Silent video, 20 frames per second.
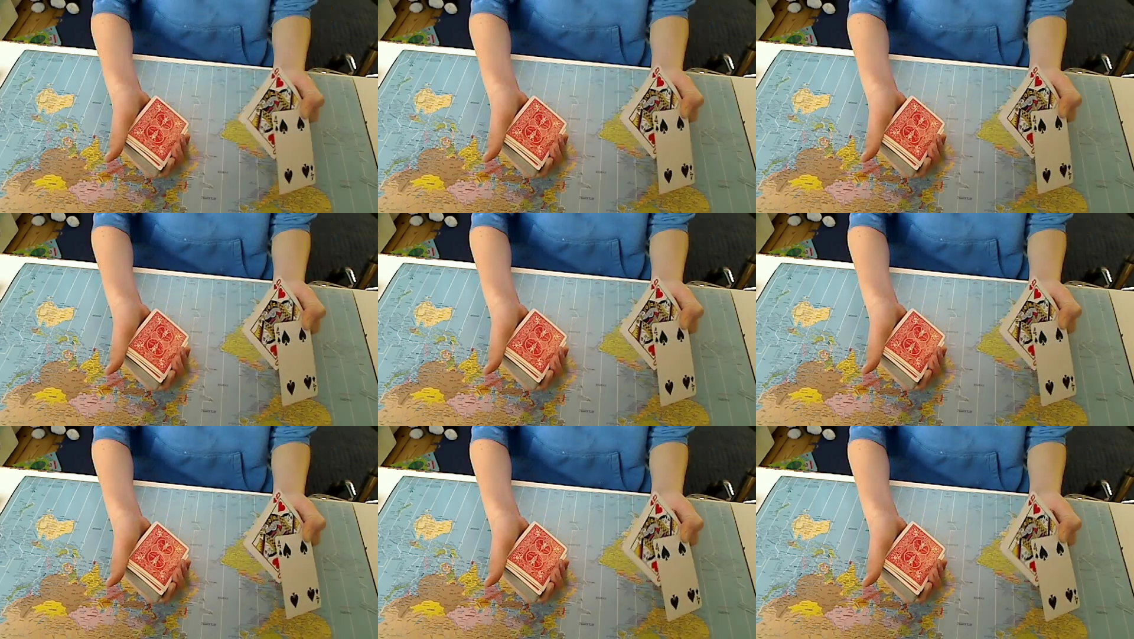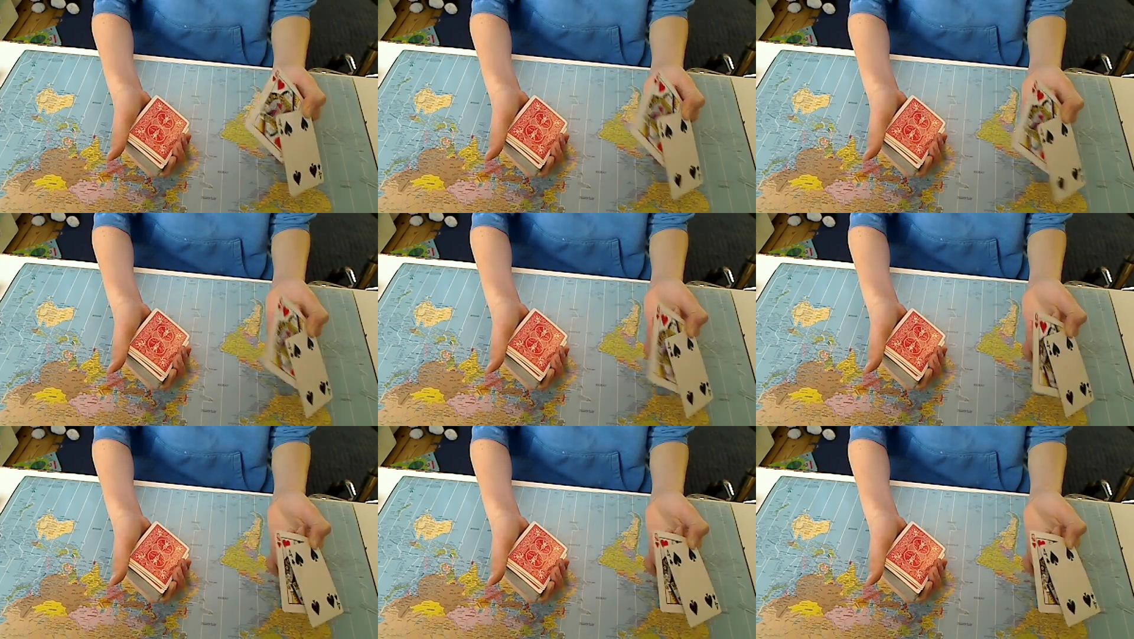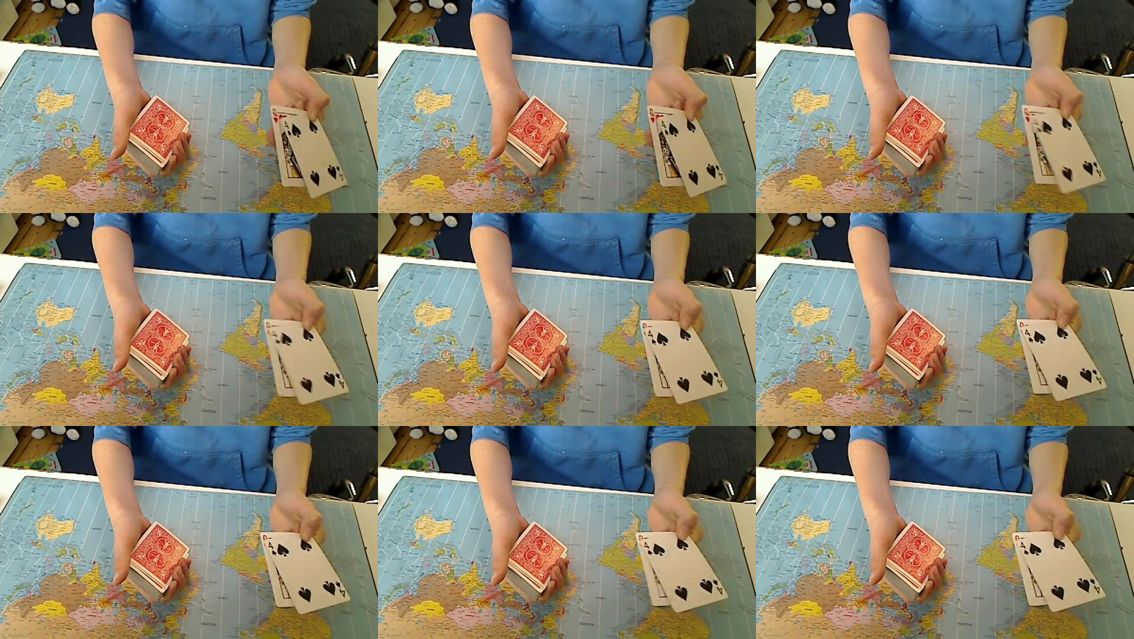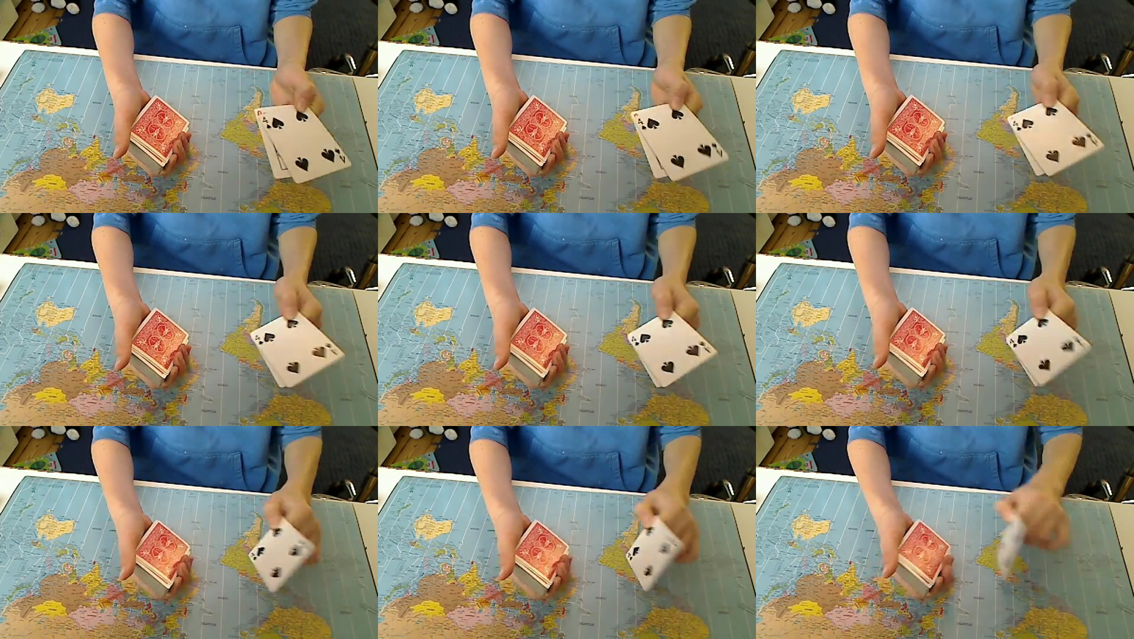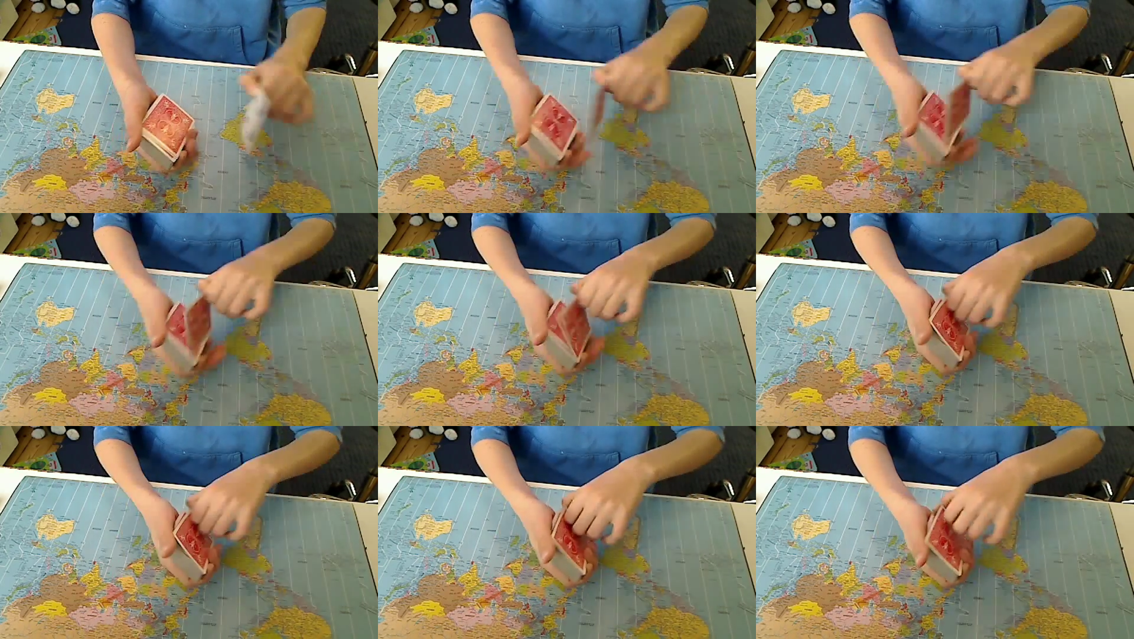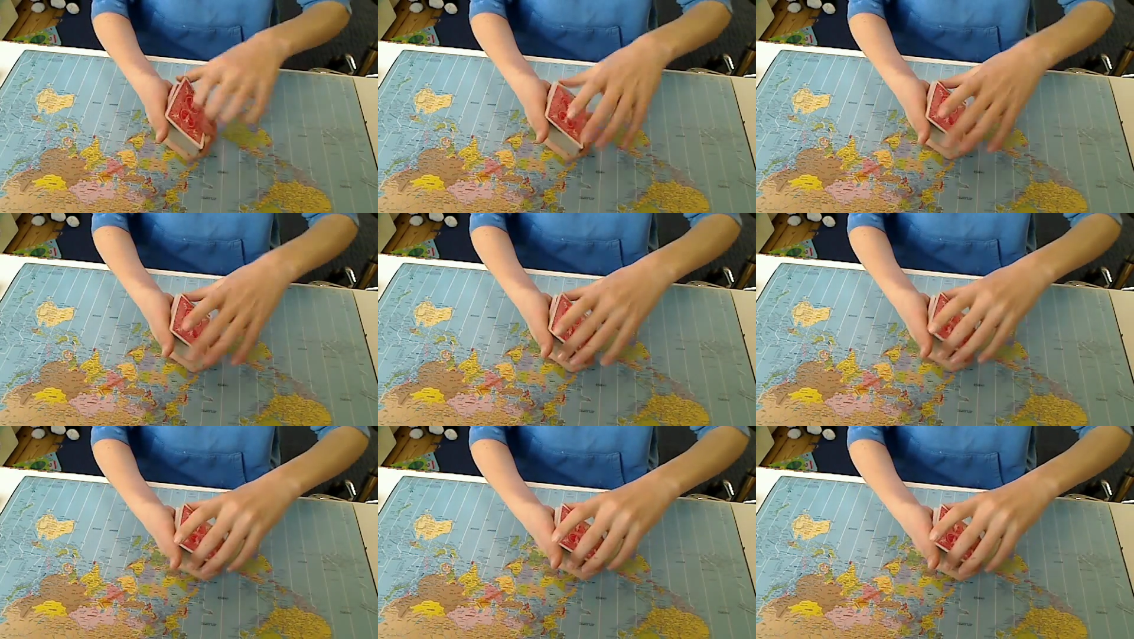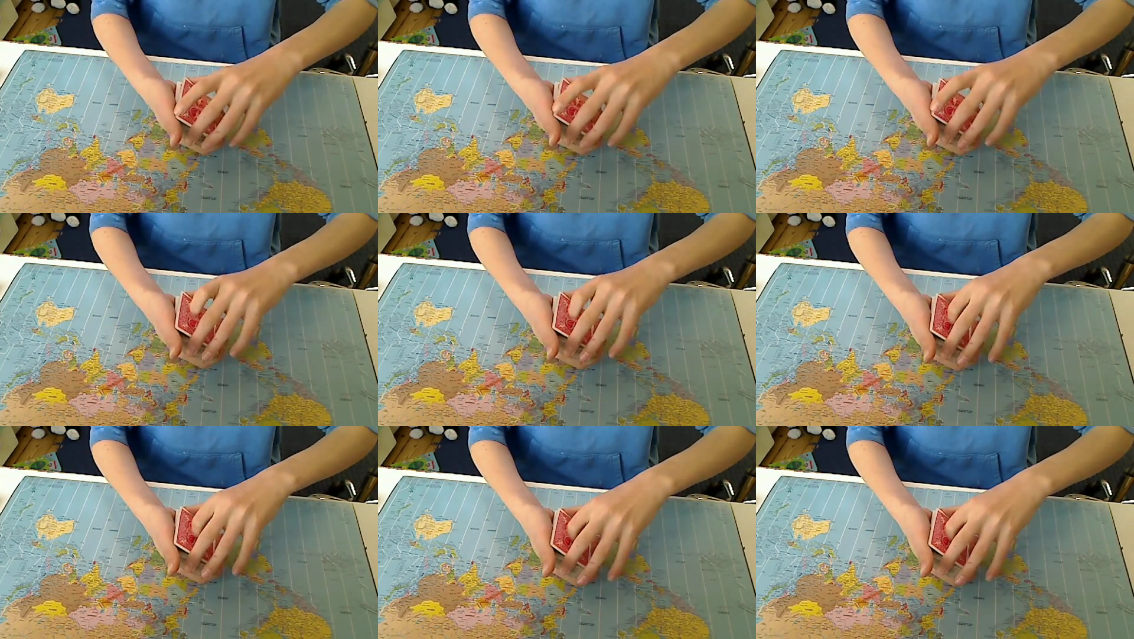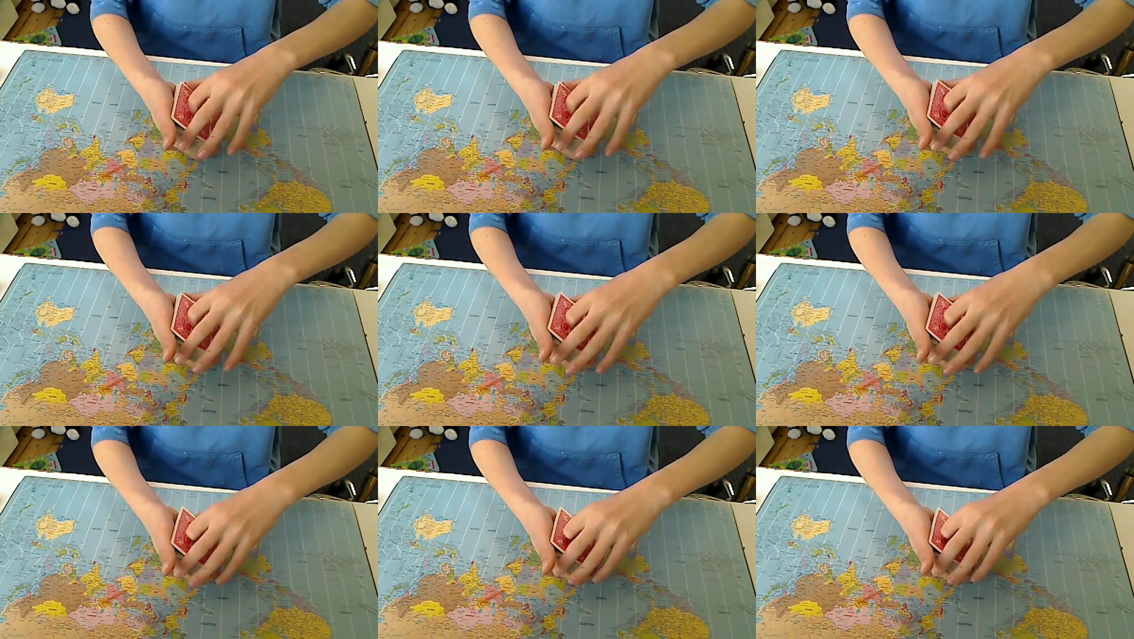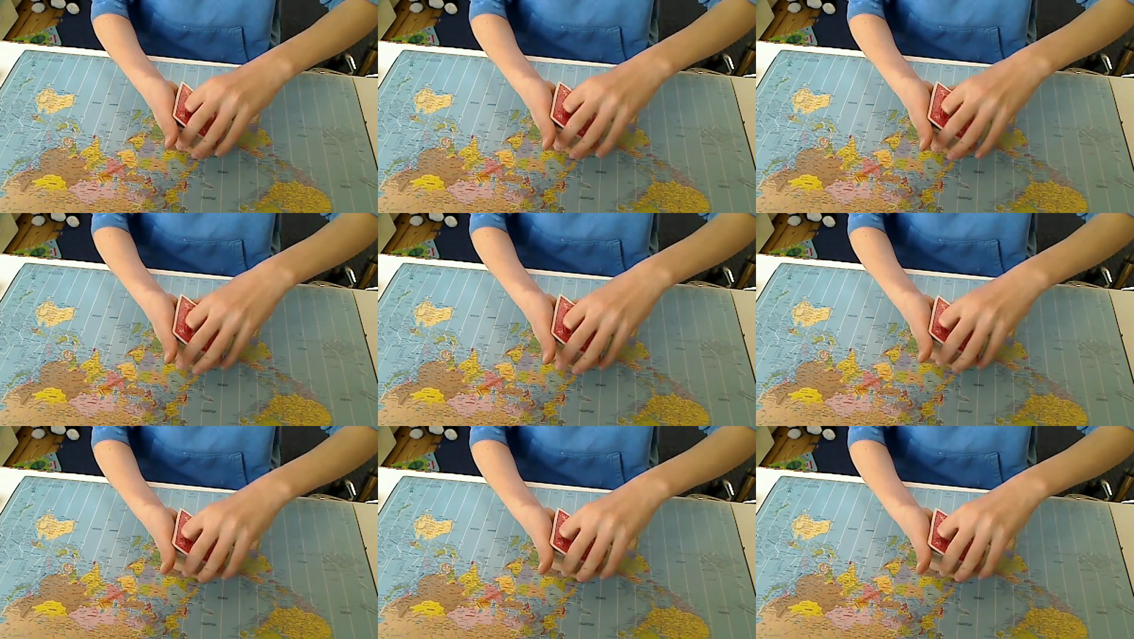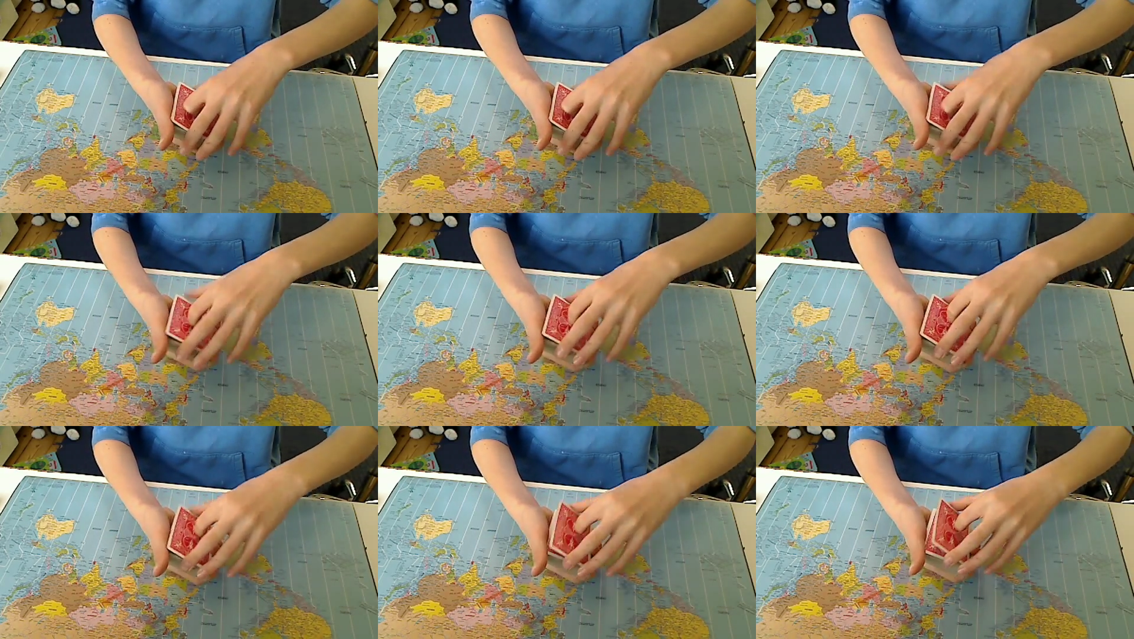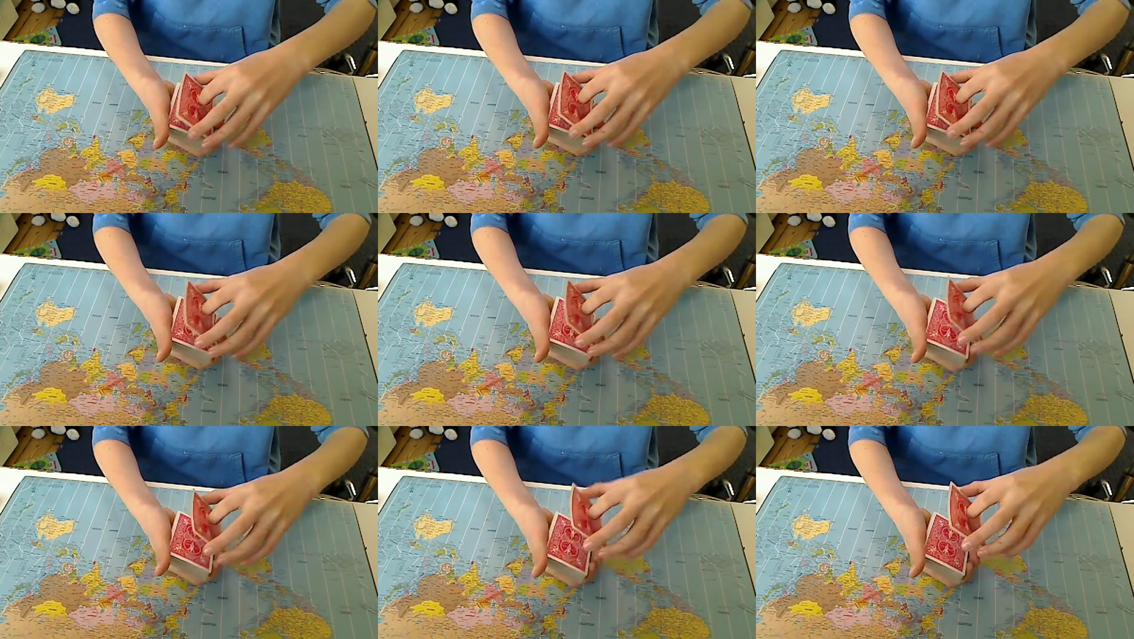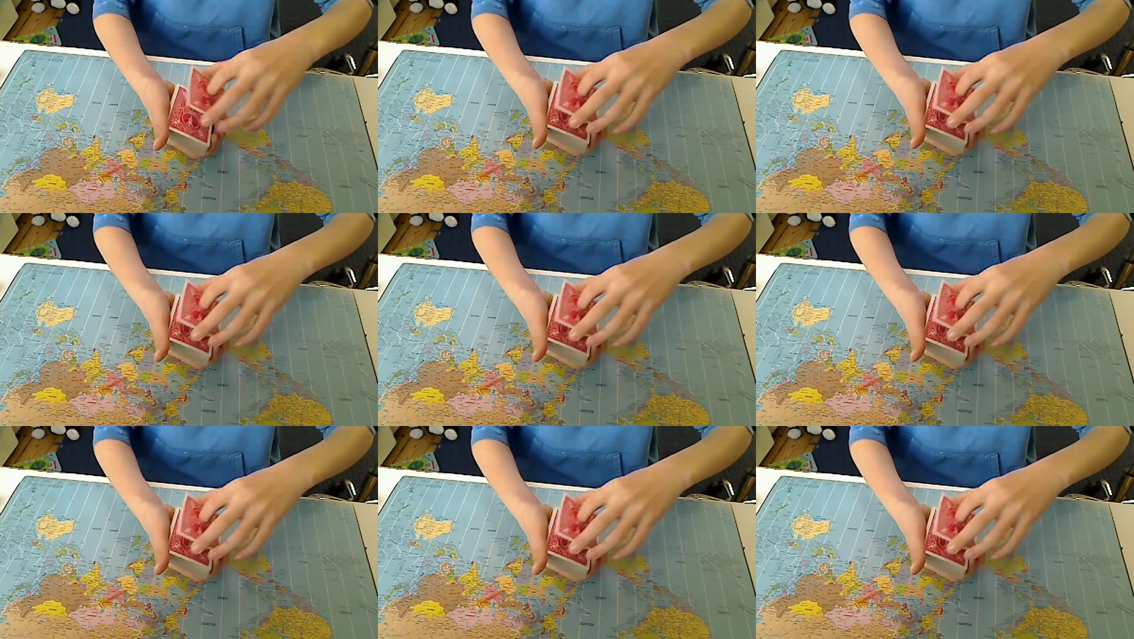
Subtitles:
Nobody's mouth can be seen.